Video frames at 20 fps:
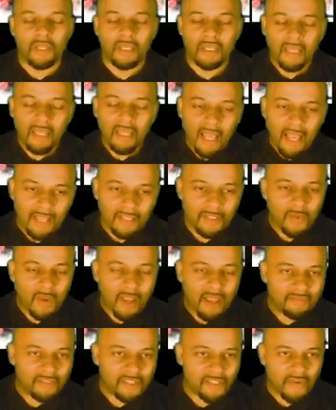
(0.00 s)
And I do
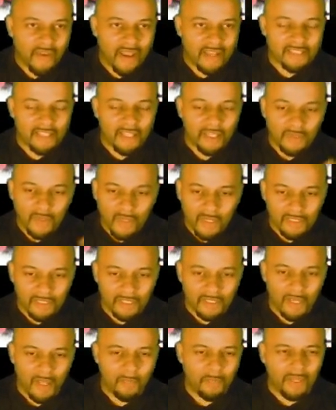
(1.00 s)
have the translator so I can
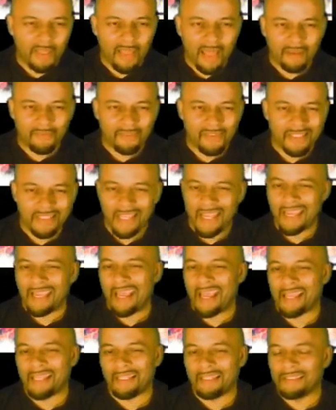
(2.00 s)
look it up, but a lot of it's like
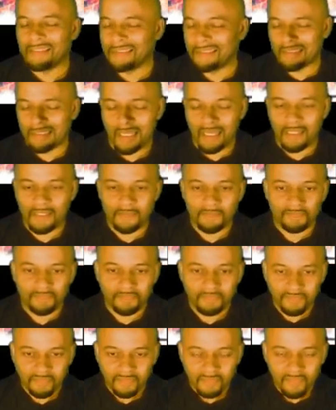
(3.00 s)
kind of uh, eh,
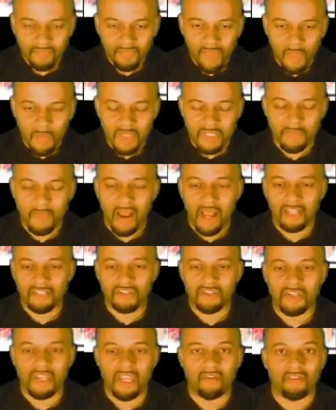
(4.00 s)
mismatched
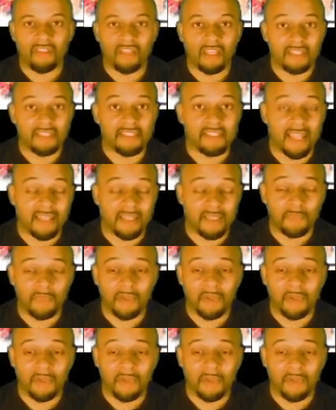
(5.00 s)
and you can't really understand it.